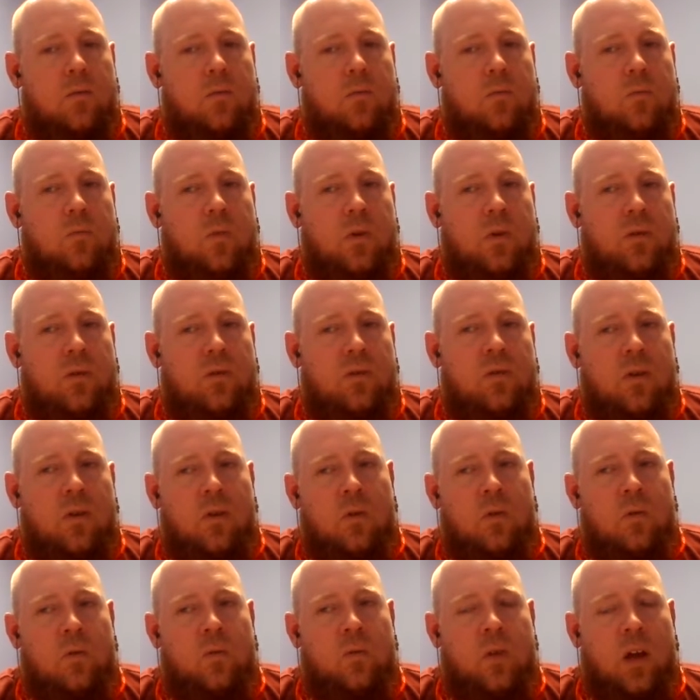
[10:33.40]
what
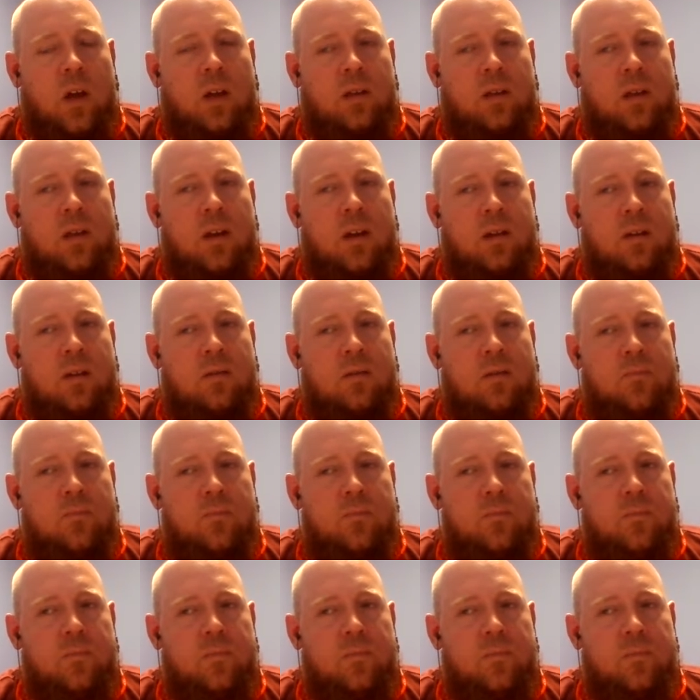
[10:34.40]
so I kind of
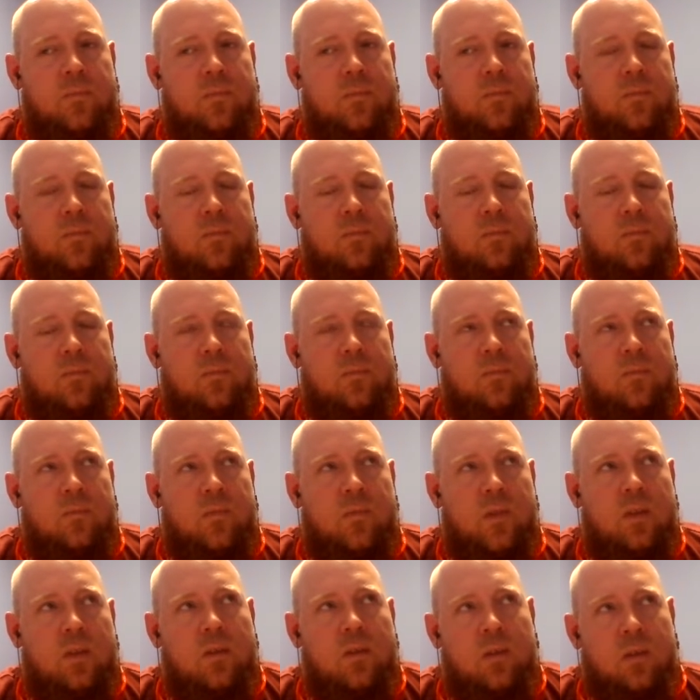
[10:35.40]

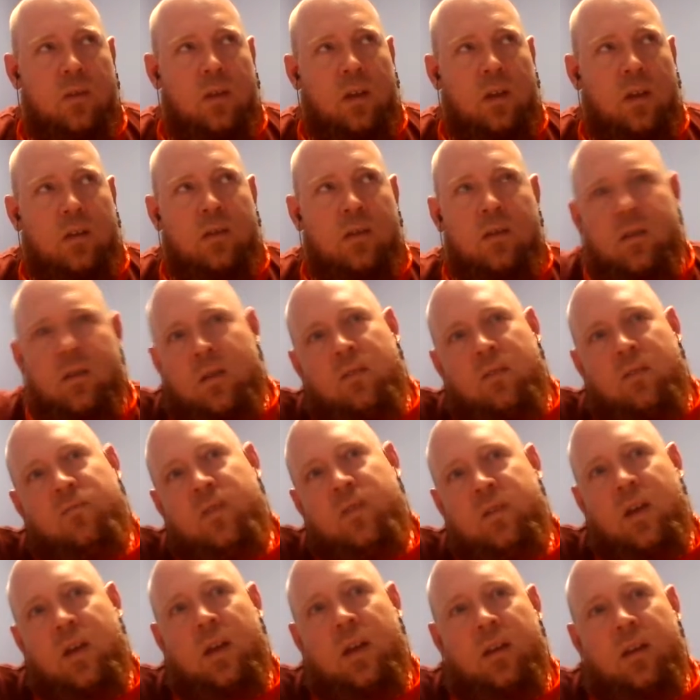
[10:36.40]
like if you
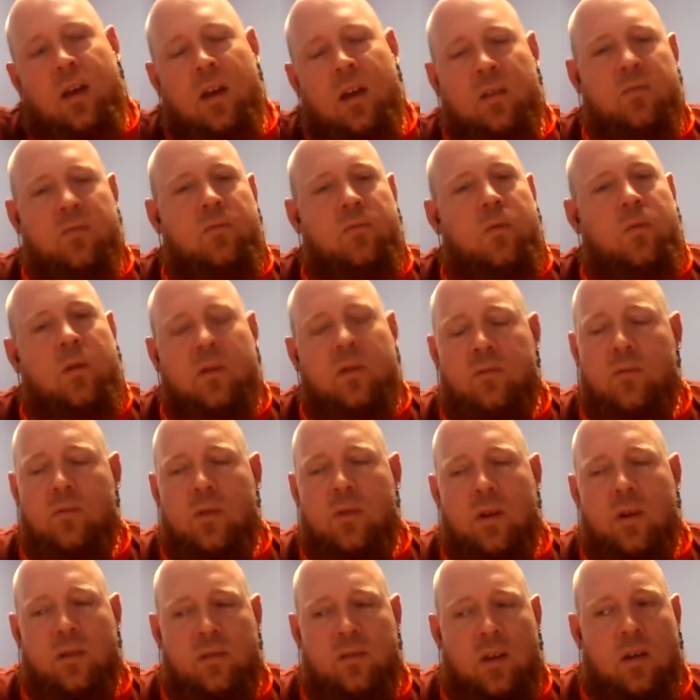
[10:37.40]
take X Force
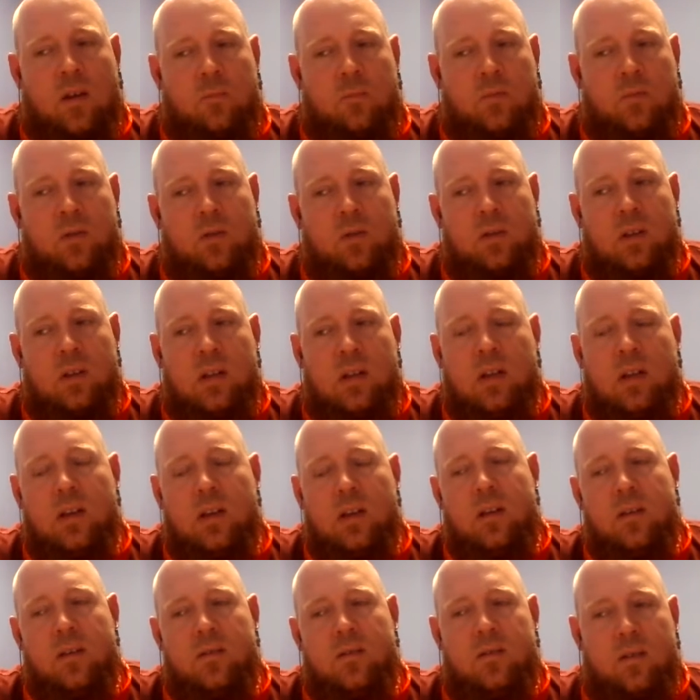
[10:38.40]
for example,
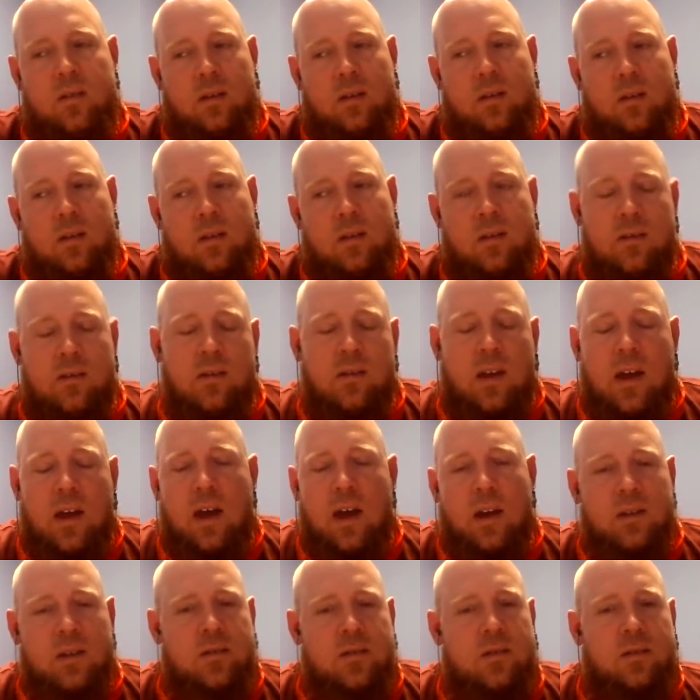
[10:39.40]
the
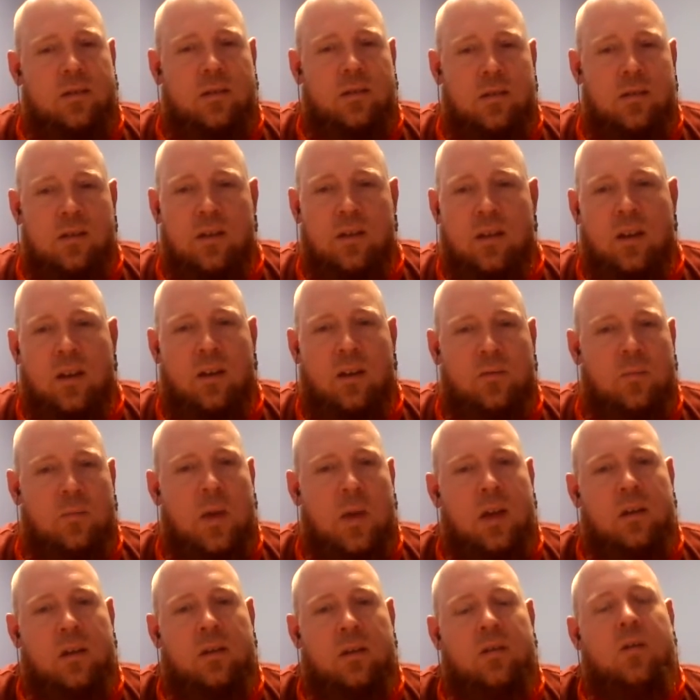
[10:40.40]
action has
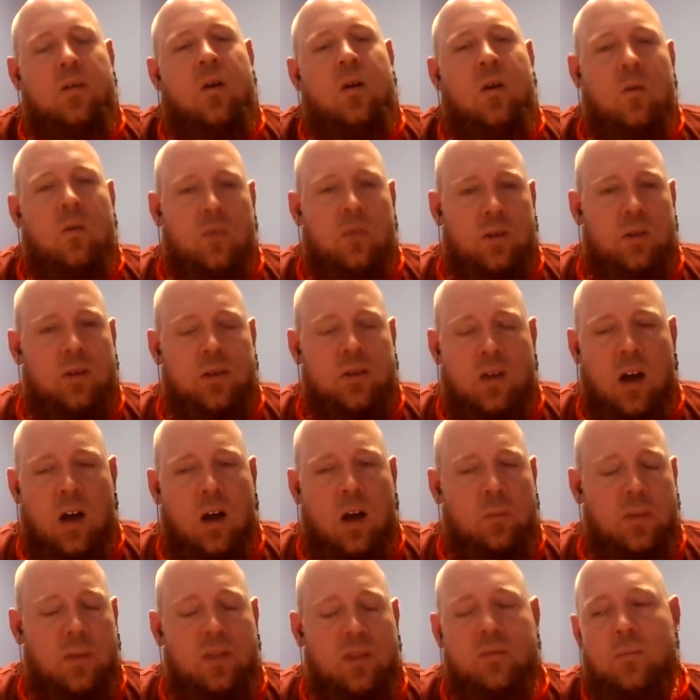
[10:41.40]
been over the
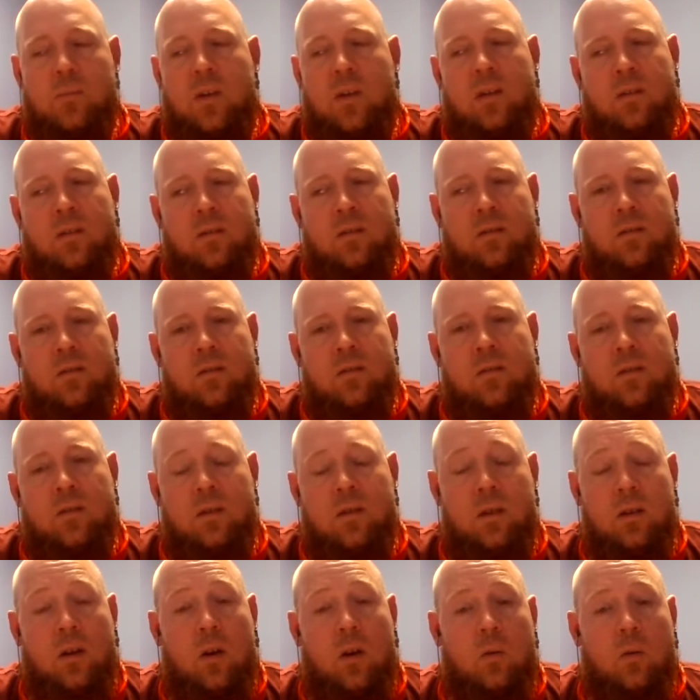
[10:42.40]
top. It's been
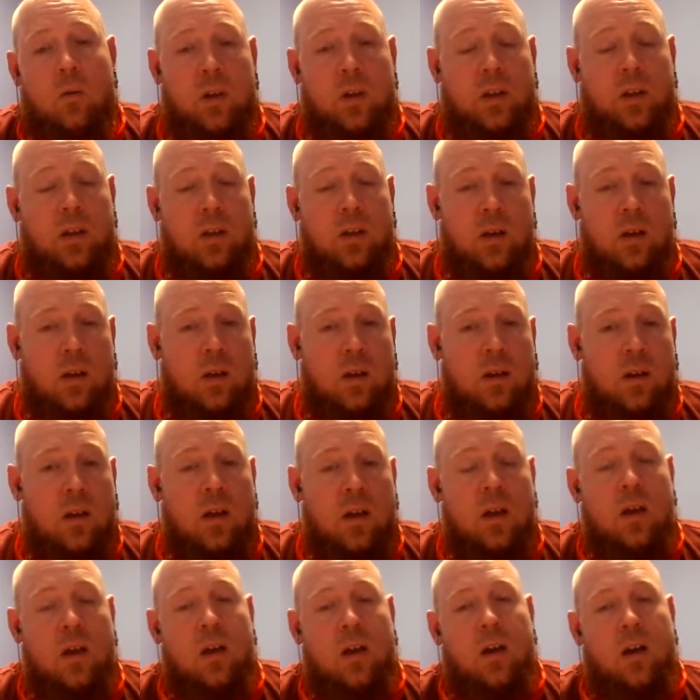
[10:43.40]
really good,
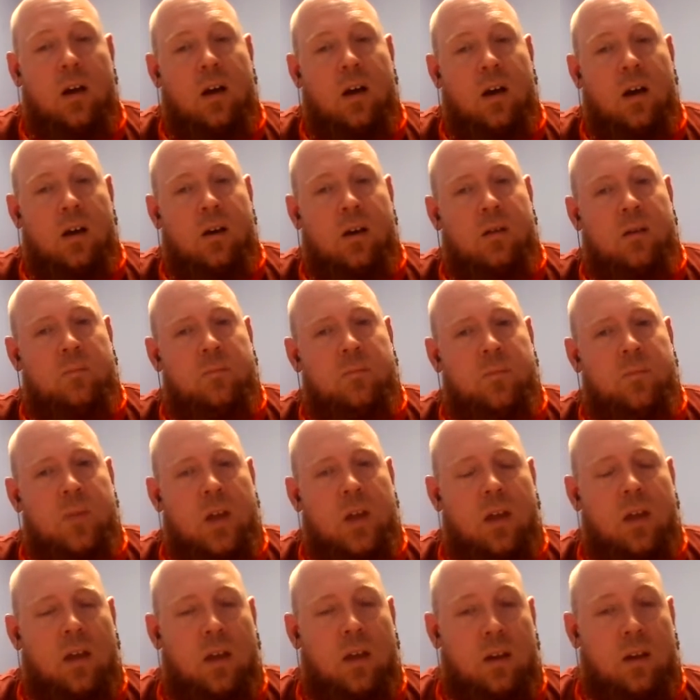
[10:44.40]

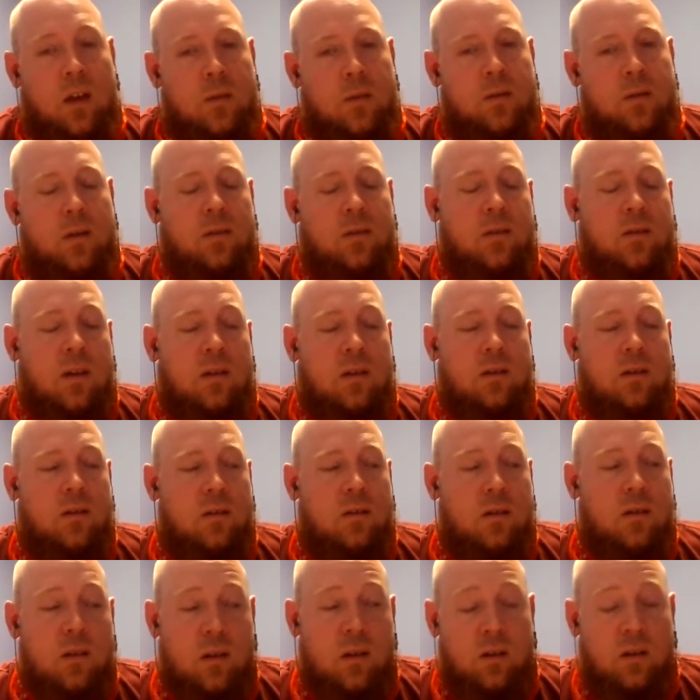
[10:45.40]
and I think that
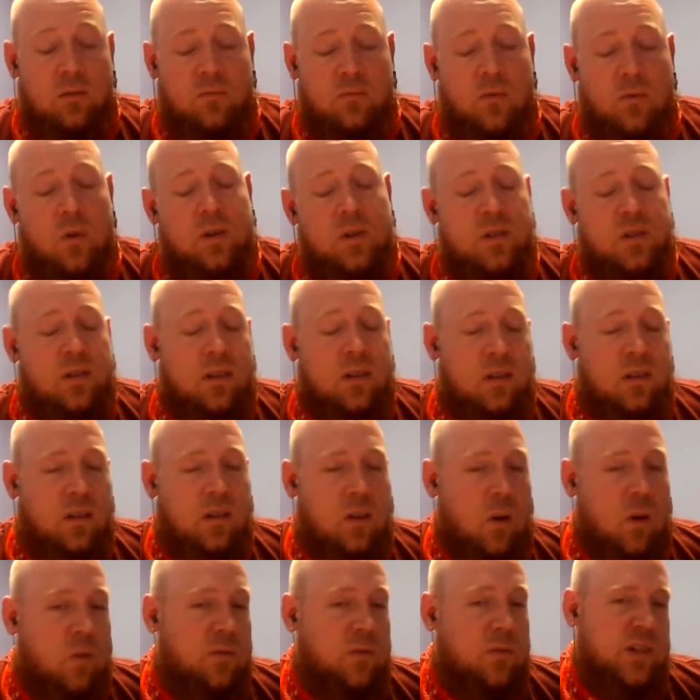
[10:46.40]
unfortunately
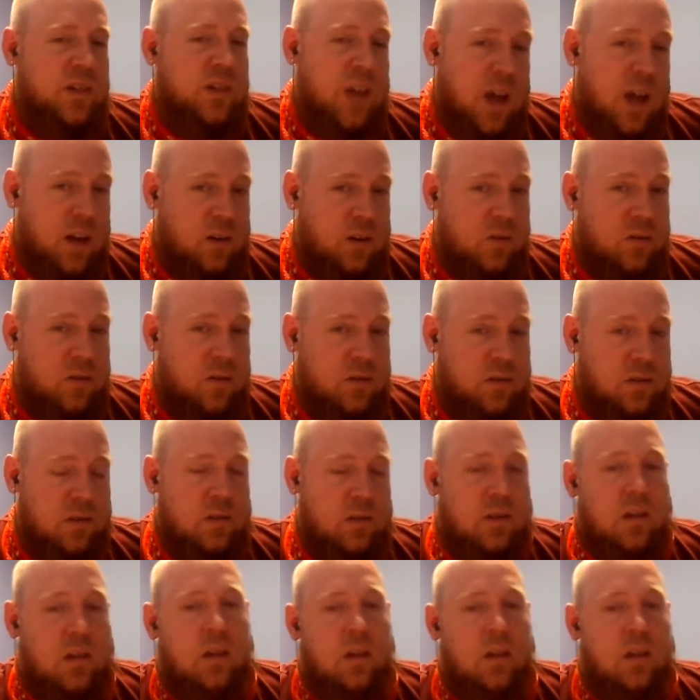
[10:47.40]
overshadows